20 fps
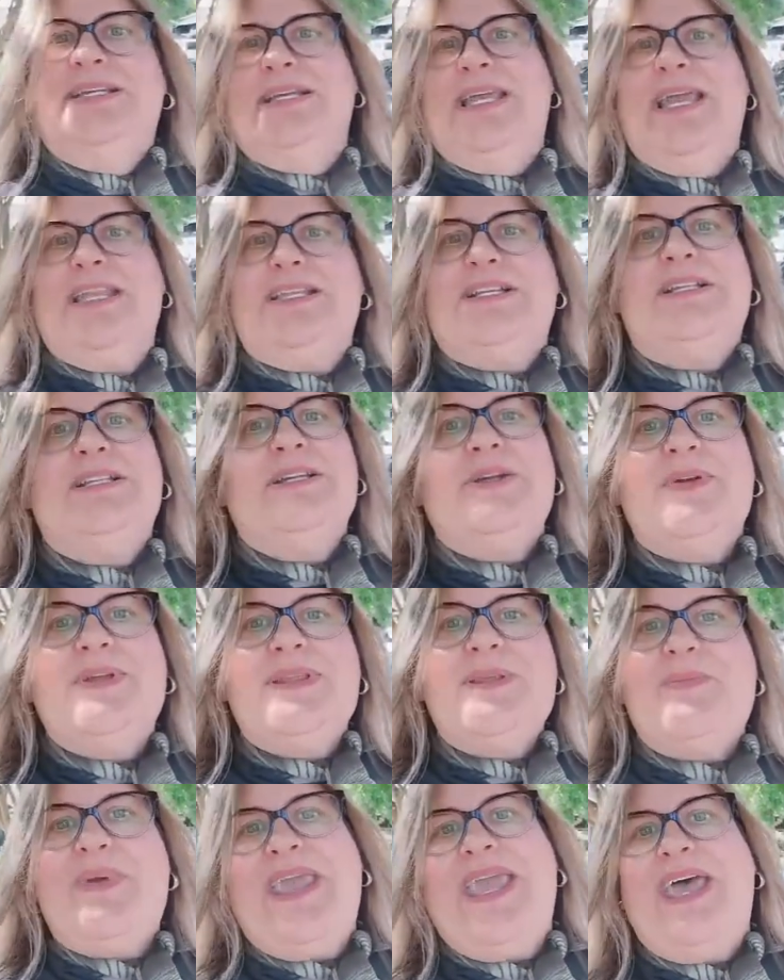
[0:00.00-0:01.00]
and clearing the
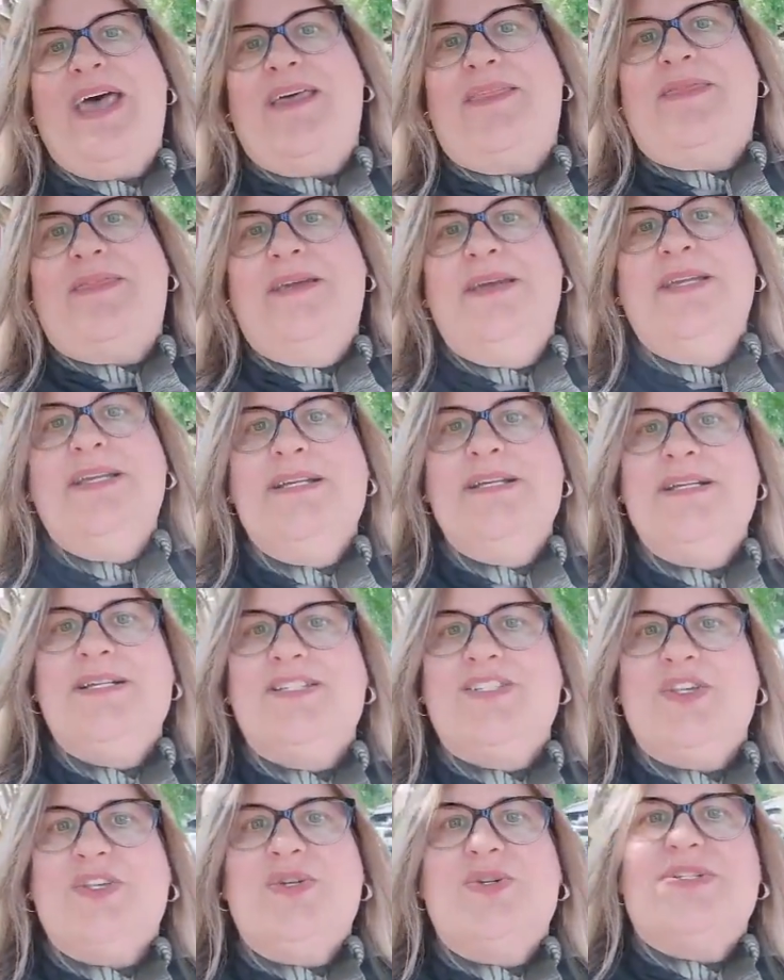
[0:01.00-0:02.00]
path
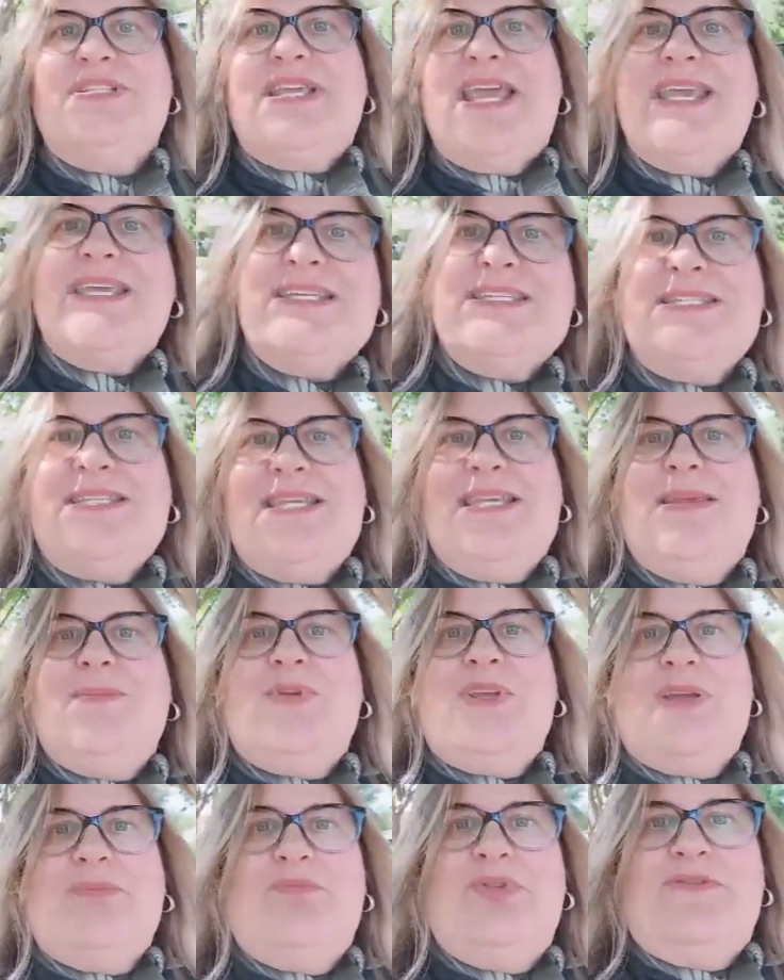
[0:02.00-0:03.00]
so your tech and team
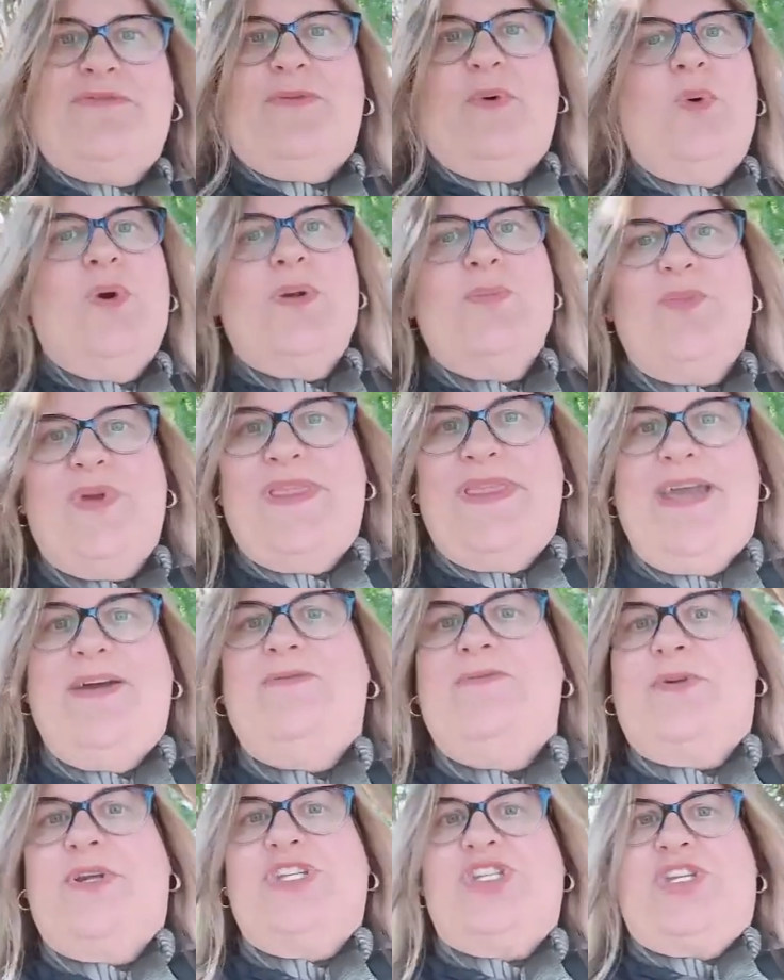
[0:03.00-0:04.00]
can perform without
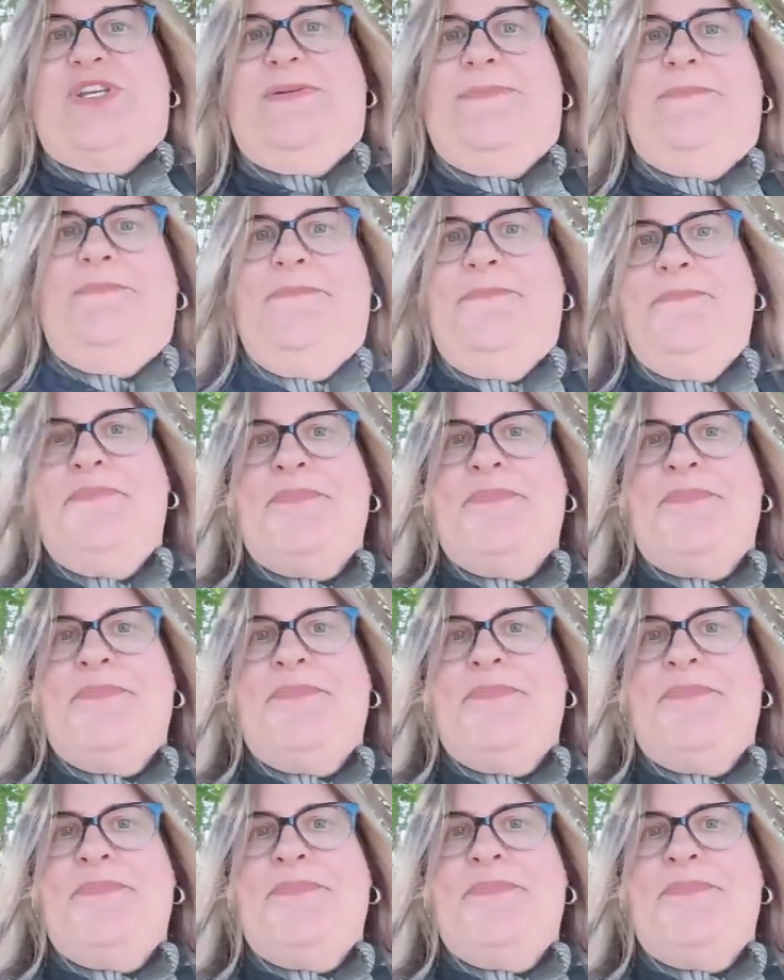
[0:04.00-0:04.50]
friction.